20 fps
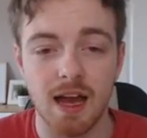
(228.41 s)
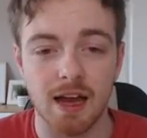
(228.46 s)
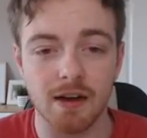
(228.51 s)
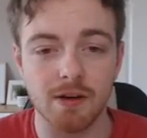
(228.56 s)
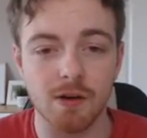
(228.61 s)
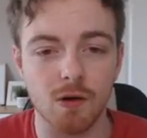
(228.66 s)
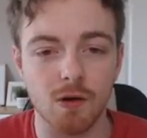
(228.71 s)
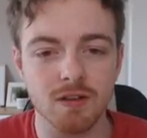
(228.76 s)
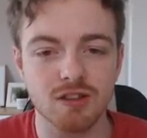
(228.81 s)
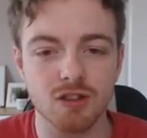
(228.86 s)

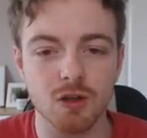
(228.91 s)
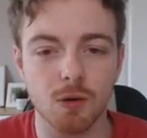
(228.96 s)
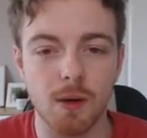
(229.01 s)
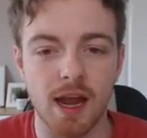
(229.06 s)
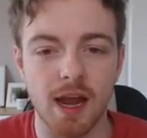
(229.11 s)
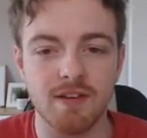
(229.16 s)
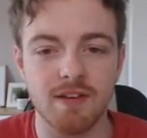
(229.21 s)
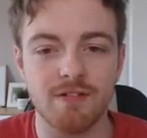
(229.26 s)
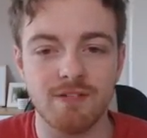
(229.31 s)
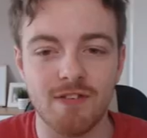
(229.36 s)
and also
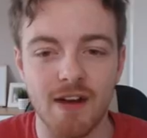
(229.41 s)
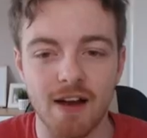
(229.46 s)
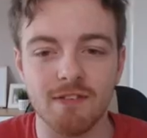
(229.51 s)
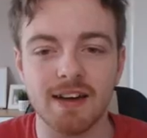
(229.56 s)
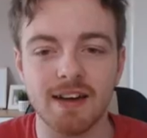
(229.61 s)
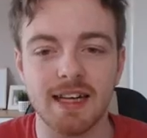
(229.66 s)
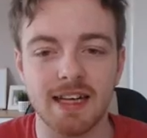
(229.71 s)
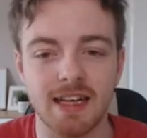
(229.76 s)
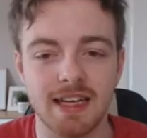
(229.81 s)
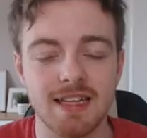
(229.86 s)
a
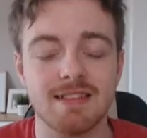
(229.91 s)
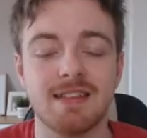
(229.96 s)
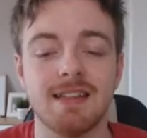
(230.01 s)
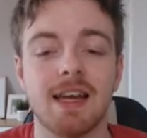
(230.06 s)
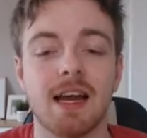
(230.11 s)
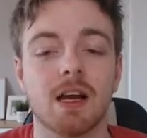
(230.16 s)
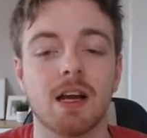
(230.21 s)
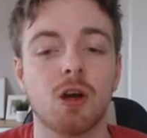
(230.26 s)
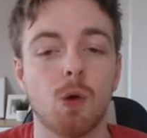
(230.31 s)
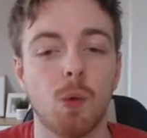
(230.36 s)
very
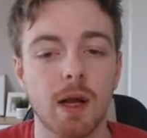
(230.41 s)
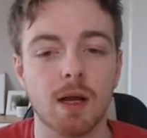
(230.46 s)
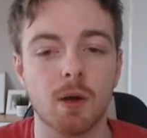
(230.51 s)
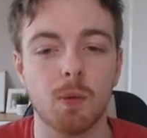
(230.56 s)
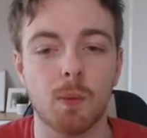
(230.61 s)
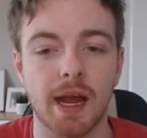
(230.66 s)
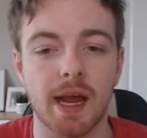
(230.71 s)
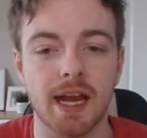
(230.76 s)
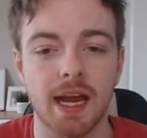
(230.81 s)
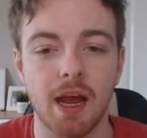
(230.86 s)
easy and
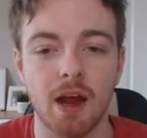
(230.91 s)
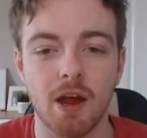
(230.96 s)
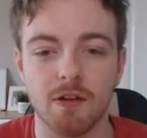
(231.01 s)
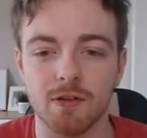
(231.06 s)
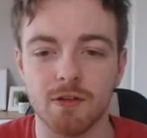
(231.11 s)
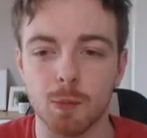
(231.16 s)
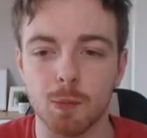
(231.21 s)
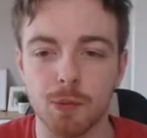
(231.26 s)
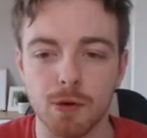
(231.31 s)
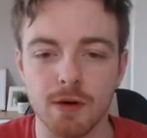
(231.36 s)
quick way
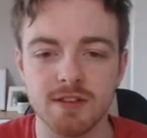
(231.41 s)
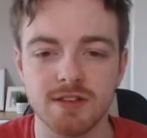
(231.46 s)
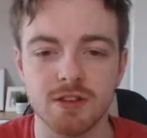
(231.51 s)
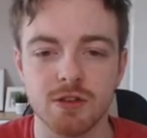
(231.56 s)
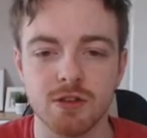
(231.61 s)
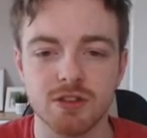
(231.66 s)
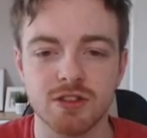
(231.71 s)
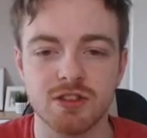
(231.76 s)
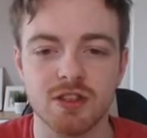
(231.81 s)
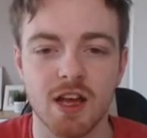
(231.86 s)
for
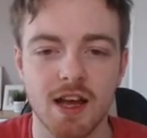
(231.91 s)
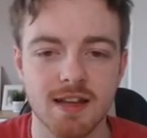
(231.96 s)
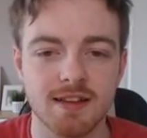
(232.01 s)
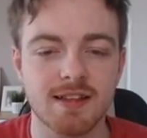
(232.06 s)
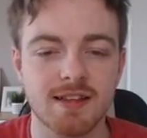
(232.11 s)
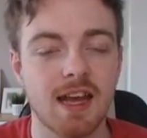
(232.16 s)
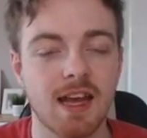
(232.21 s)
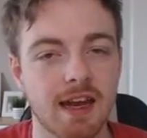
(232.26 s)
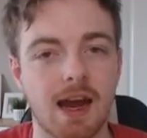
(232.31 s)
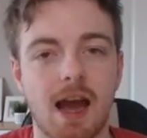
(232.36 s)
prisoners
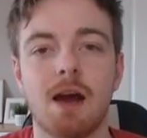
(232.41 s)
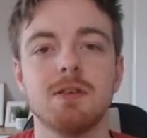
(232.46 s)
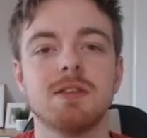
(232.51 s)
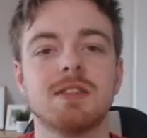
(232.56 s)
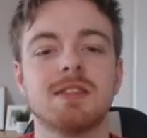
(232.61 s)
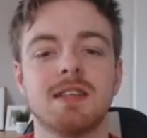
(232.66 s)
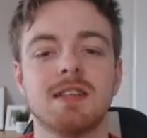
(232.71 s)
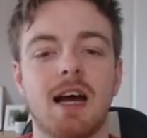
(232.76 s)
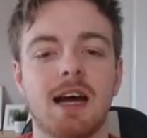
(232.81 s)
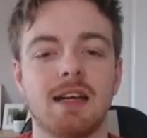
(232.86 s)
to get
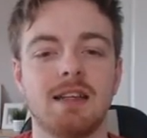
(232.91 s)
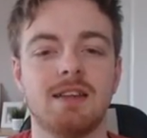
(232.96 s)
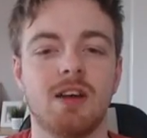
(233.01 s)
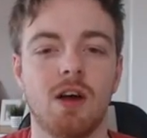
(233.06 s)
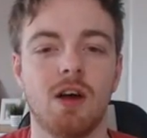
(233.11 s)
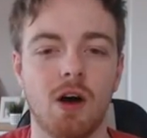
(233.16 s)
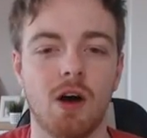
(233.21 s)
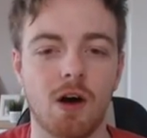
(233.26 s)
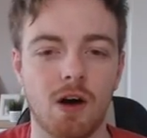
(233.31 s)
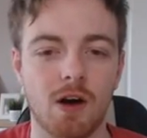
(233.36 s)
outside
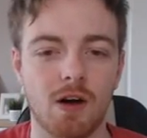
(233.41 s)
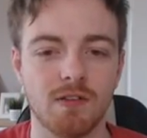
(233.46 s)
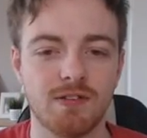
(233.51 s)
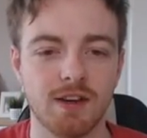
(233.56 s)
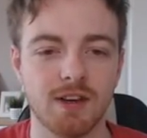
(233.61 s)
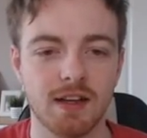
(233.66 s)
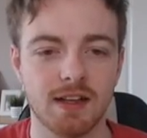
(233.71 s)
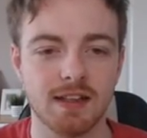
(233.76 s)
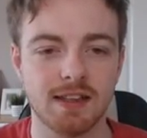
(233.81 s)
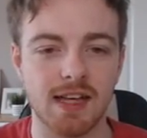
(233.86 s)

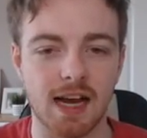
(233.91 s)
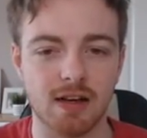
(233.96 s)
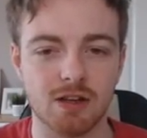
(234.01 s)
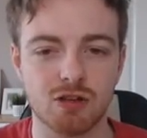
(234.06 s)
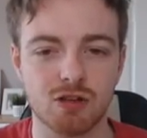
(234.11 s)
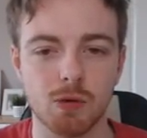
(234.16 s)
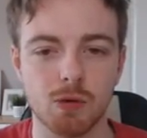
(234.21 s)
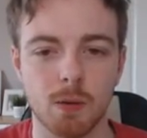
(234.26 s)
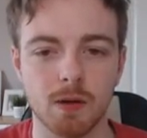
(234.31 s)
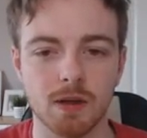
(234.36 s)
of the
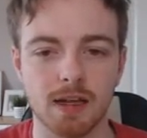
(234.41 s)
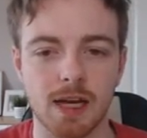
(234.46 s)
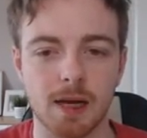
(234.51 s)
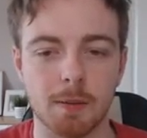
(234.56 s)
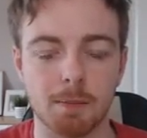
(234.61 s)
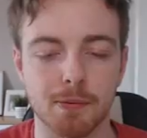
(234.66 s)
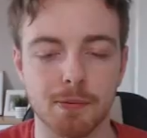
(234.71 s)
actual uh,